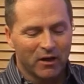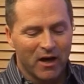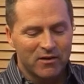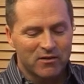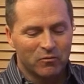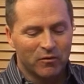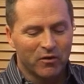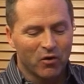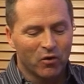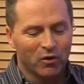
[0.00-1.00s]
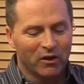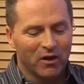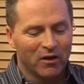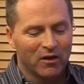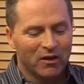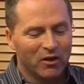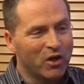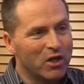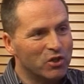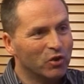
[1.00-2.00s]
our flight, we've got all our
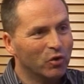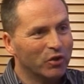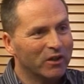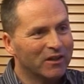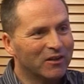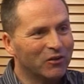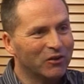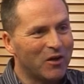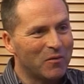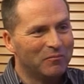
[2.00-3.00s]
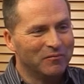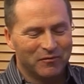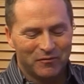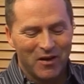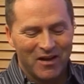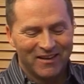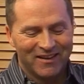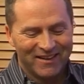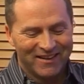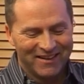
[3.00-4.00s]
luggage in order, all our
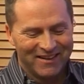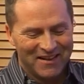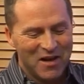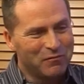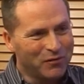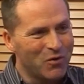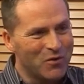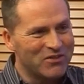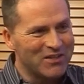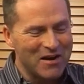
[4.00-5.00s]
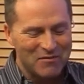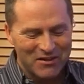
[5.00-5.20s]
fluids and